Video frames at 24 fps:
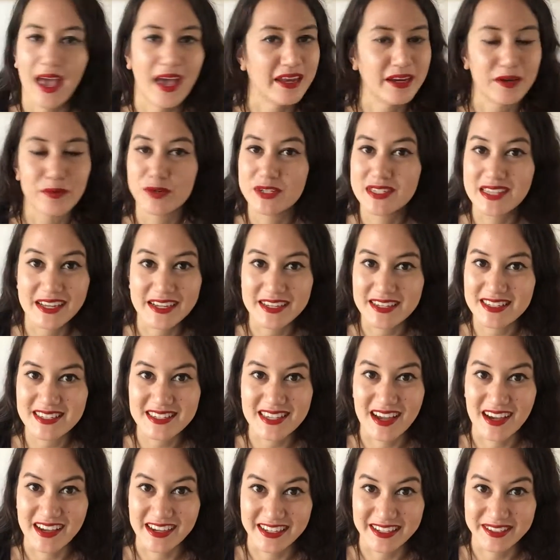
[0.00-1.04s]
And it was like a
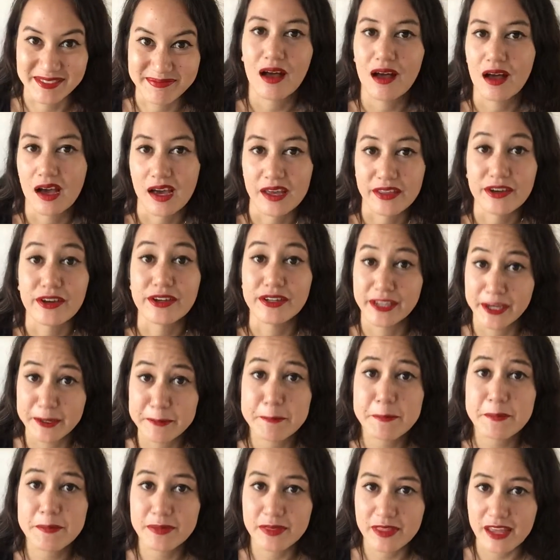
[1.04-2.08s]
sign. I thought,
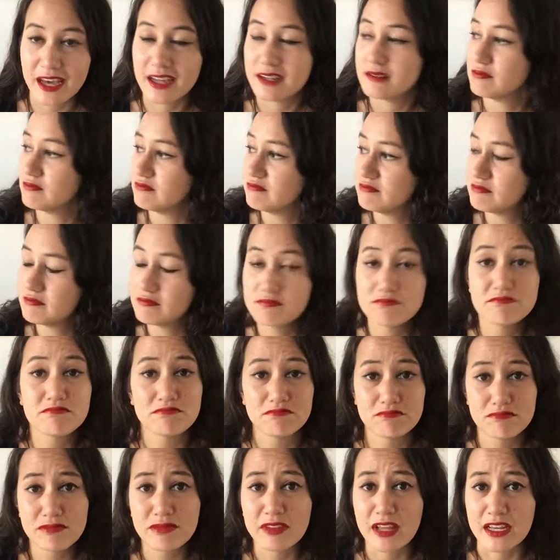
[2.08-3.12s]
yep,
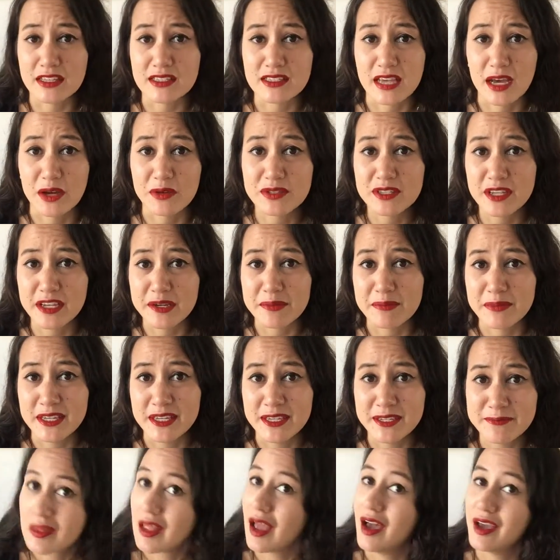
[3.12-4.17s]
that sounds like me.